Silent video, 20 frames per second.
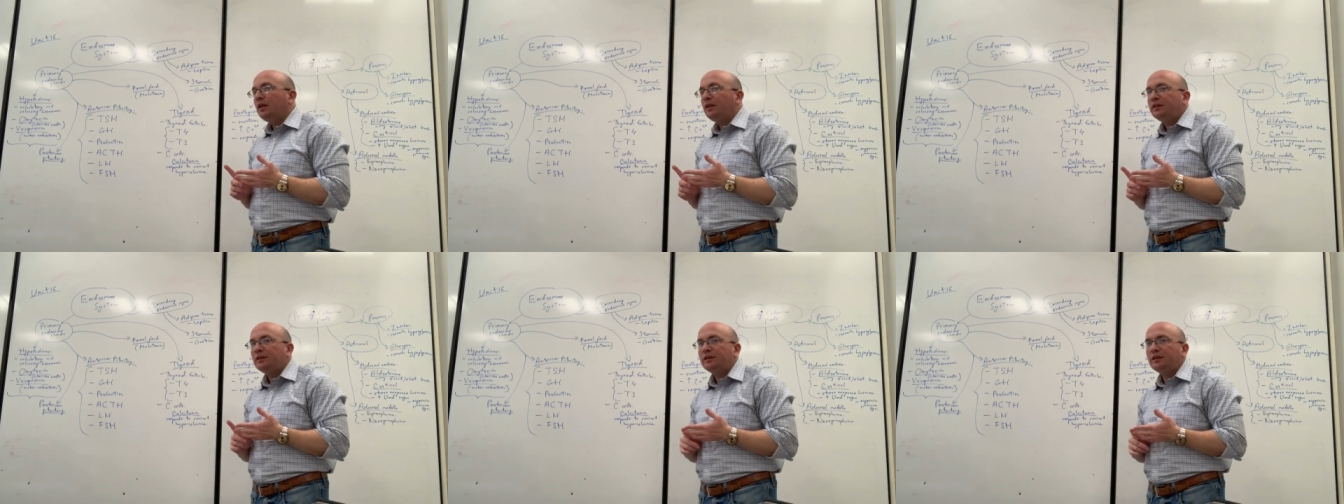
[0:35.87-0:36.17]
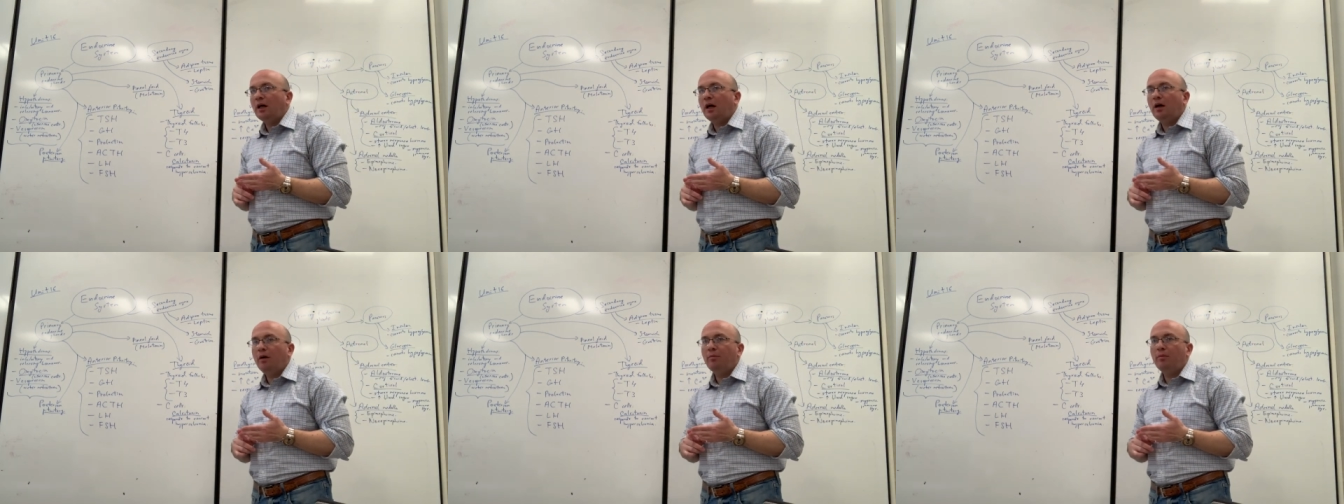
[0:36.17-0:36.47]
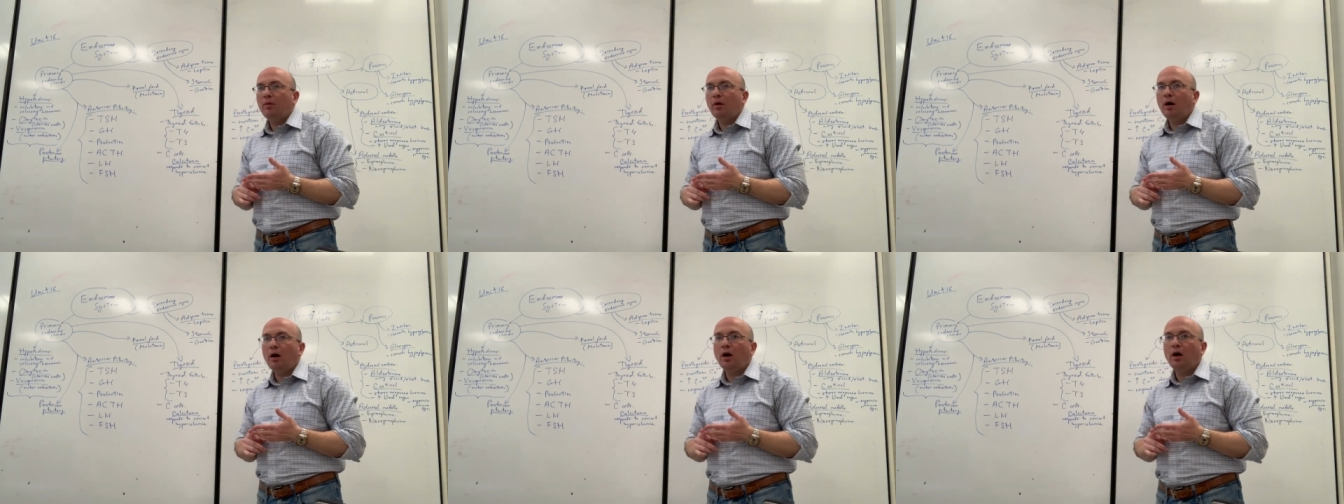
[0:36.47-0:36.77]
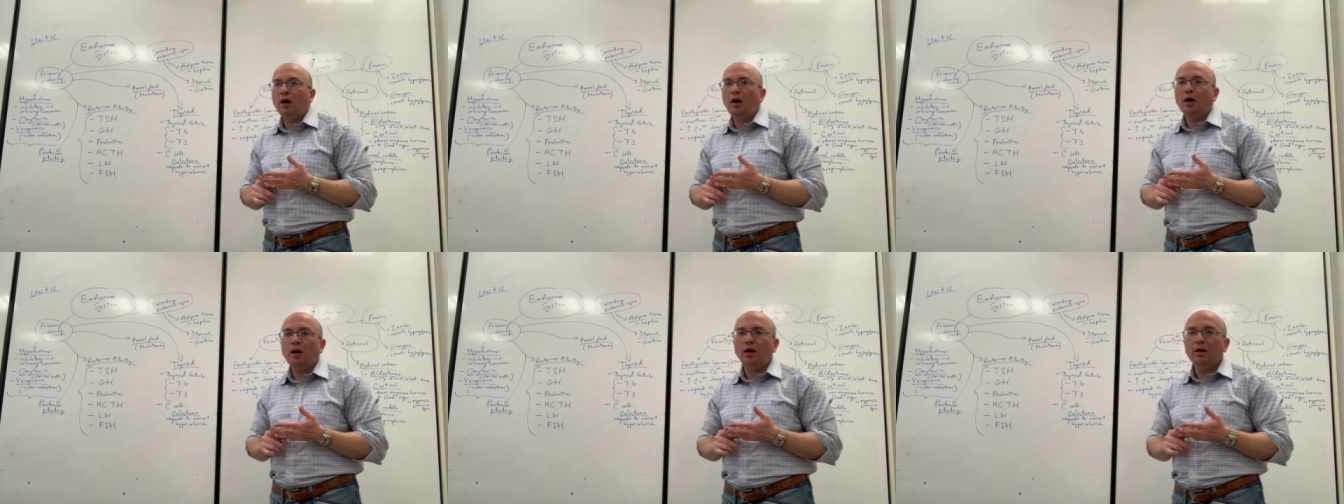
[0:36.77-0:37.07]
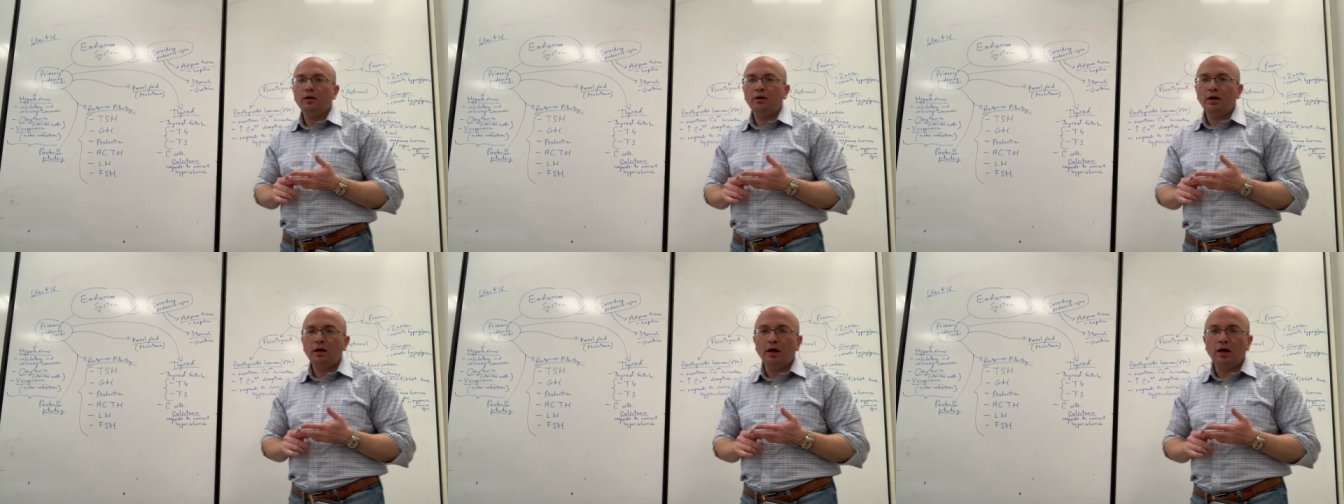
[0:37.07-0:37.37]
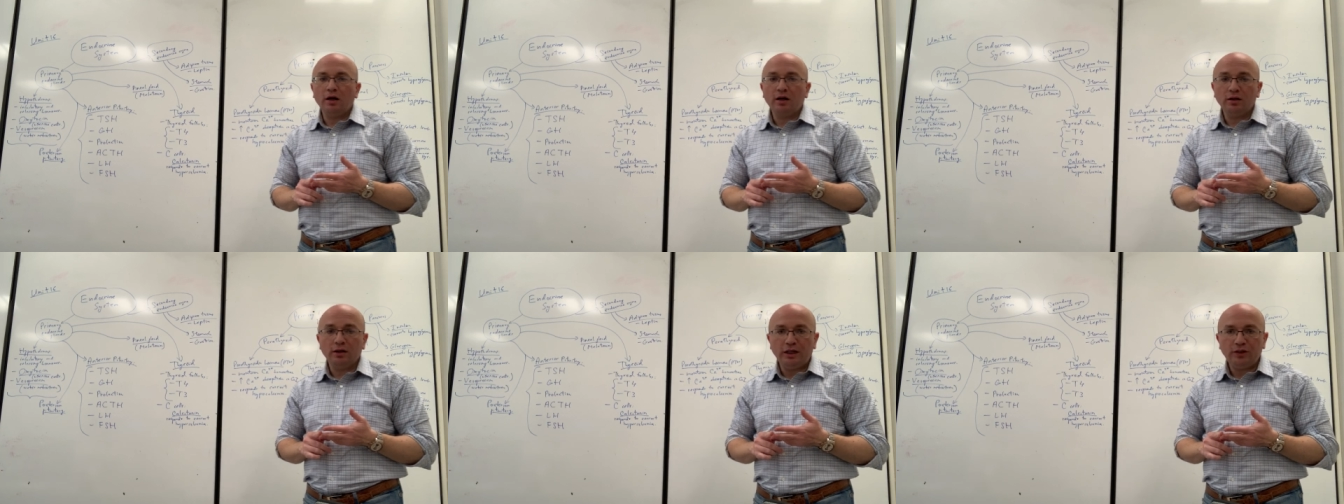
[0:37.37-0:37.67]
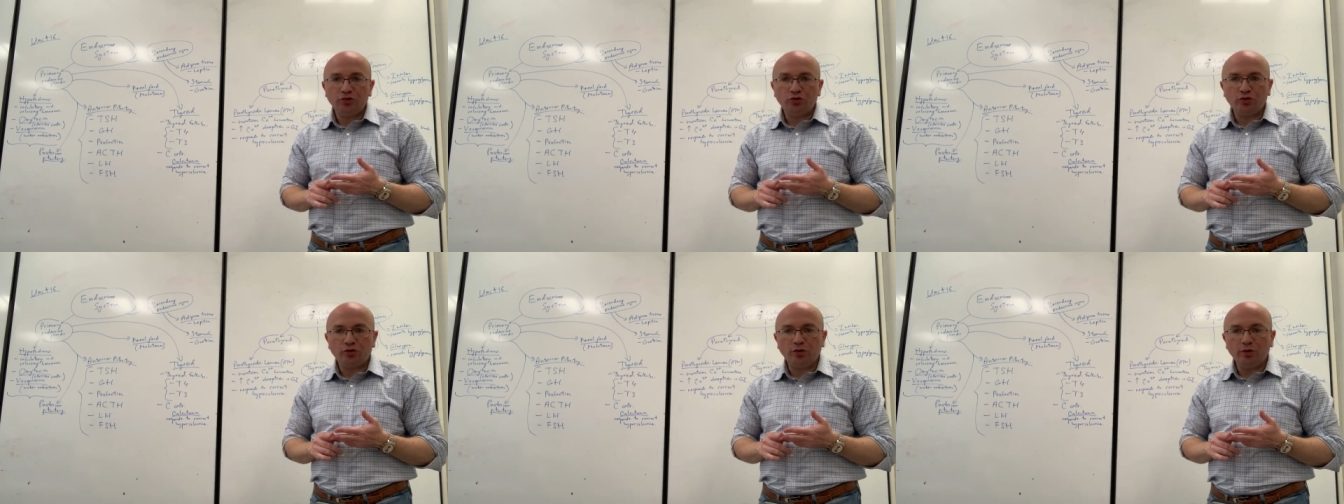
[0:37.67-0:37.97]
some are uh,
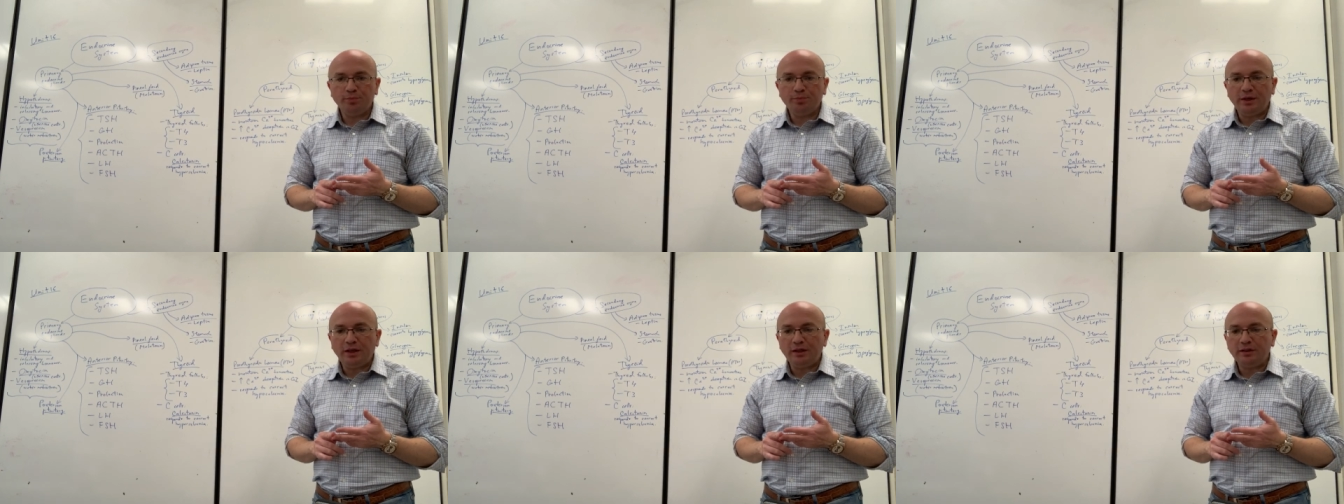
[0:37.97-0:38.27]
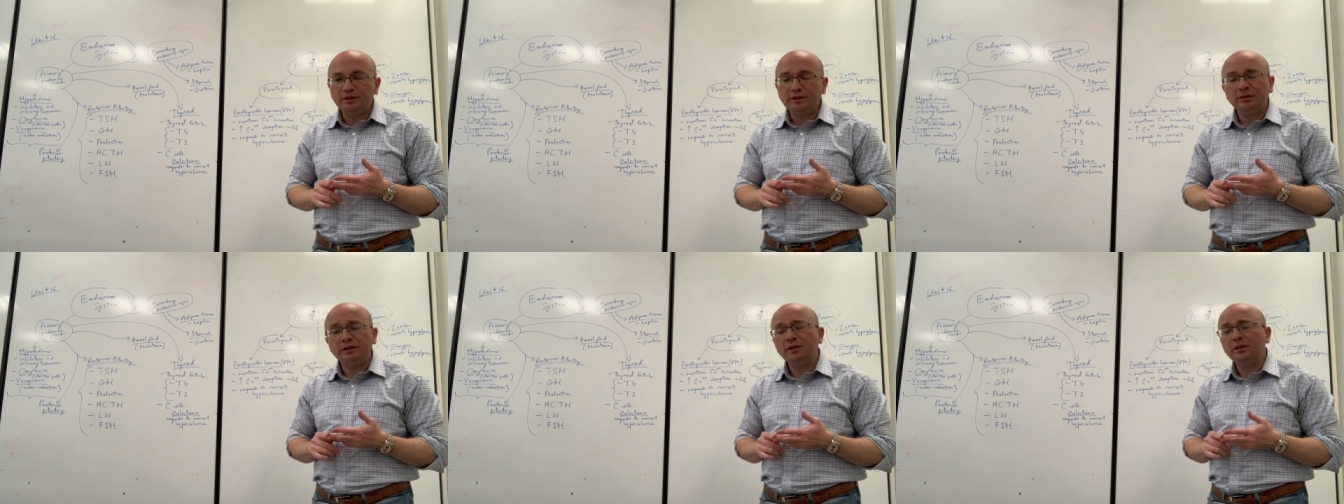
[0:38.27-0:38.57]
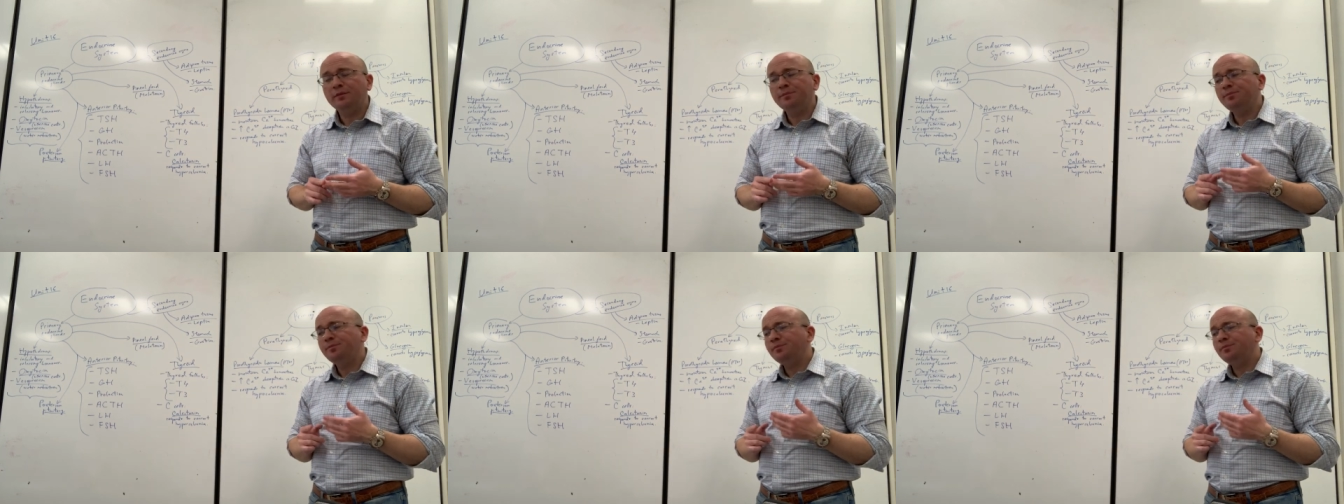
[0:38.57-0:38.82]
cholesterol based,